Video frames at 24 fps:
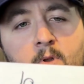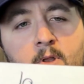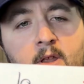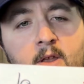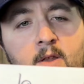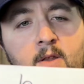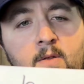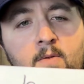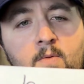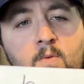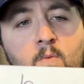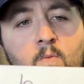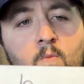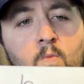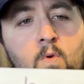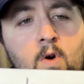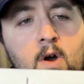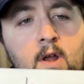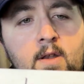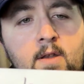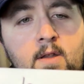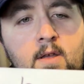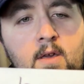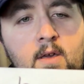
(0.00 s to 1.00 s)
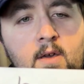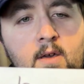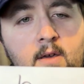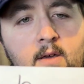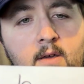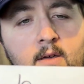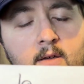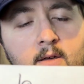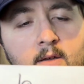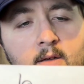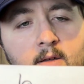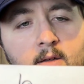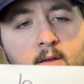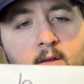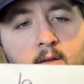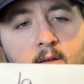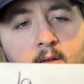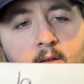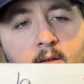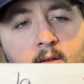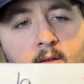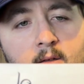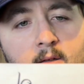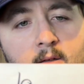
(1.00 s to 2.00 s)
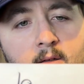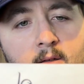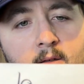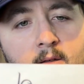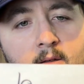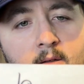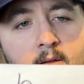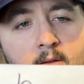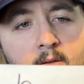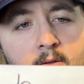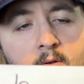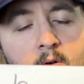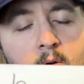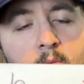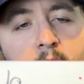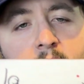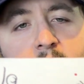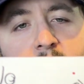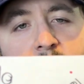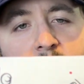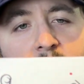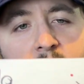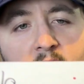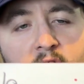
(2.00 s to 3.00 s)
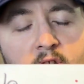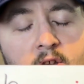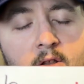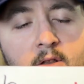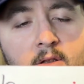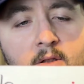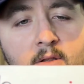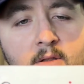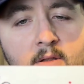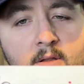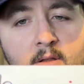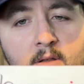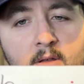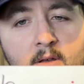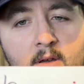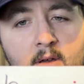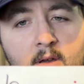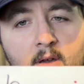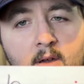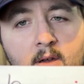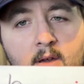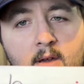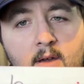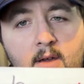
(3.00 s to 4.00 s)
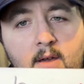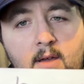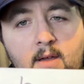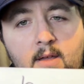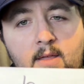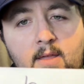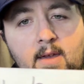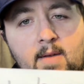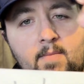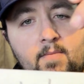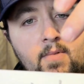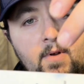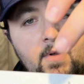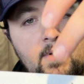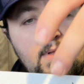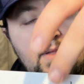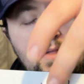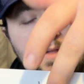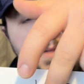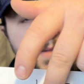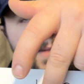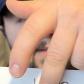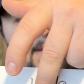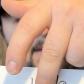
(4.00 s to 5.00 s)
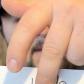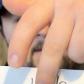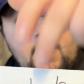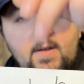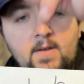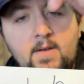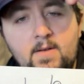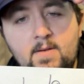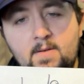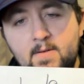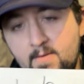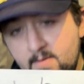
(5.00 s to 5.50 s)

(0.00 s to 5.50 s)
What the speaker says: did one normalization, and that brings us to here,